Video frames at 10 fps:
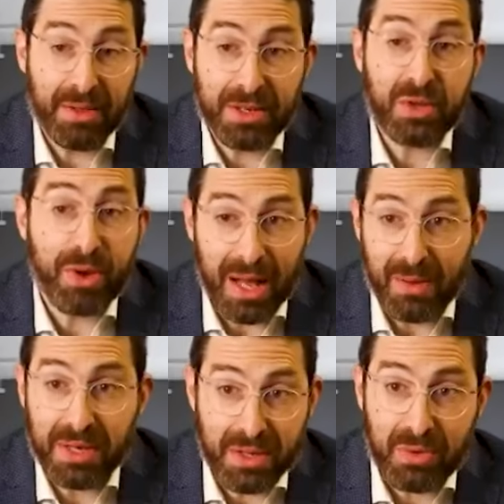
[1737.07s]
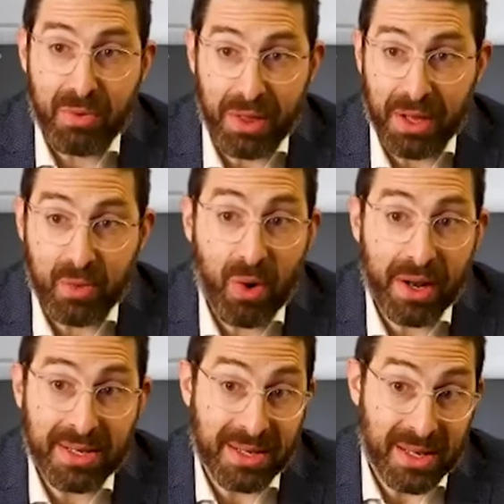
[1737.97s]
Uh, there's three, I would say there's three things.
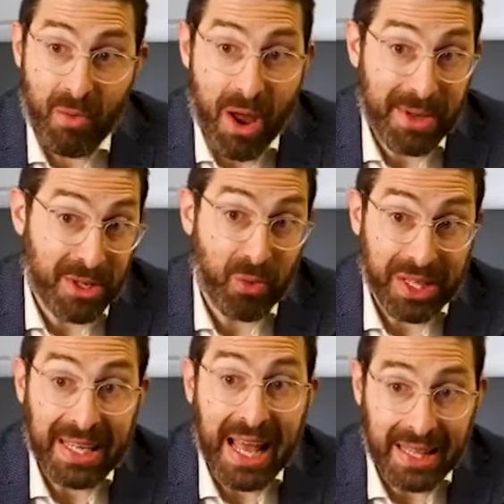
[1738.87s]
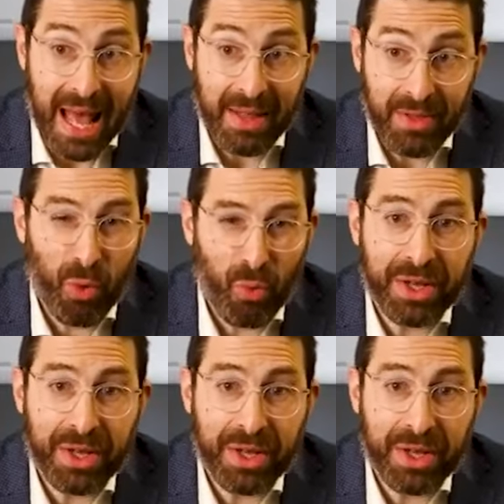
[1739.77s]
One is that some rabbis don't really get that. They don't